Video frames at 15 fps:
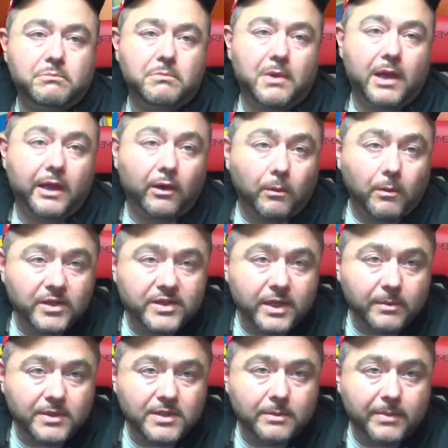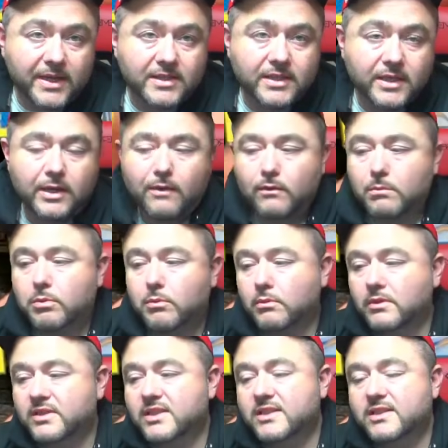I don't want to say what's the best thing you ever pulled
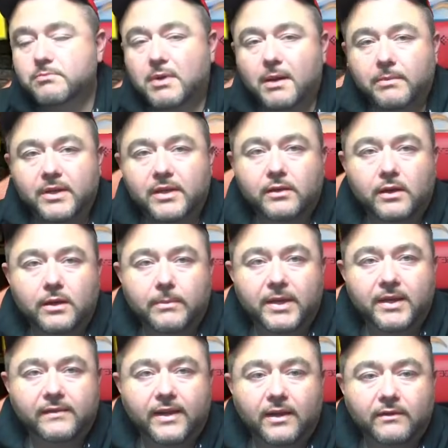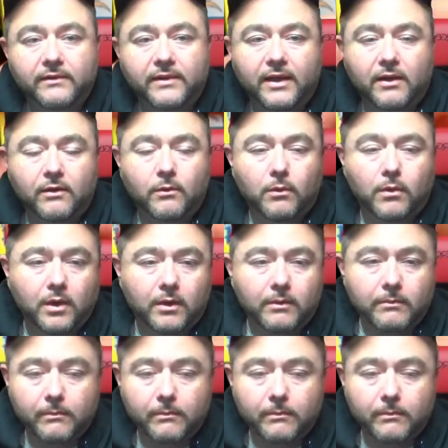because it's probably either going to be a downtown or